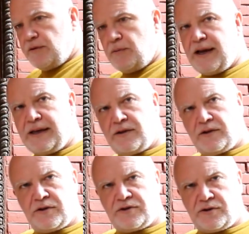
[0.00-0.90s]
the way that
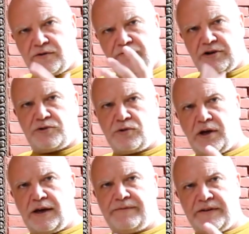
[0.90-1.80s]
the sort of ritual
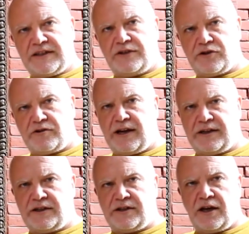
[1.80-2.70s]
life is
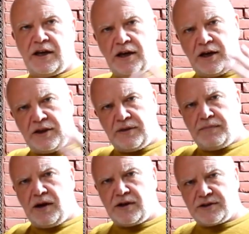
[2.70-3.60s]
integrated and the
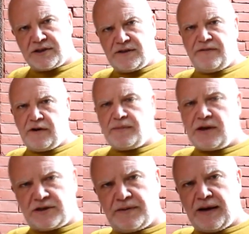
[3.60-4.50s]
masks are very
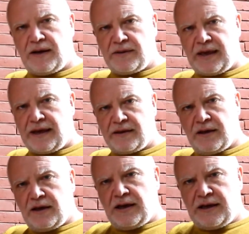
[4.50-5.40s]
much about that.
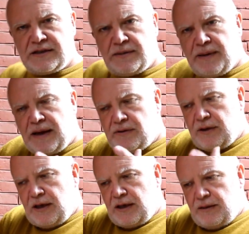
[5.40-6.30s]
It's about
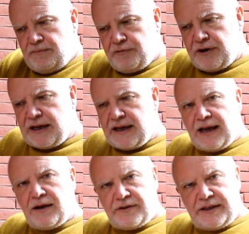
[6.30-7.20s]
bringing
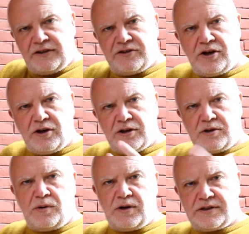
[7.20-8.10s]
out the internal
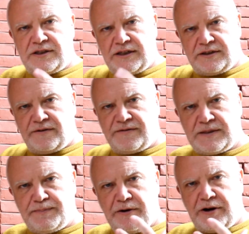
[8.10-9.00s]
qualities of
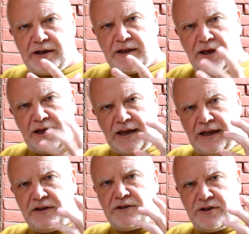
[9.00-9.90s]
spirit
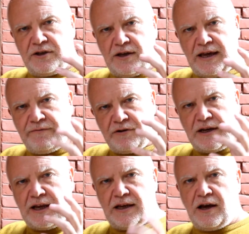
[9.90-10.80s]
into
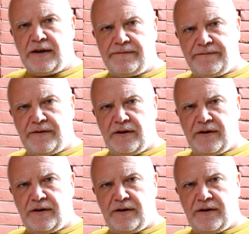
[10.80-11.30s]
everyday life.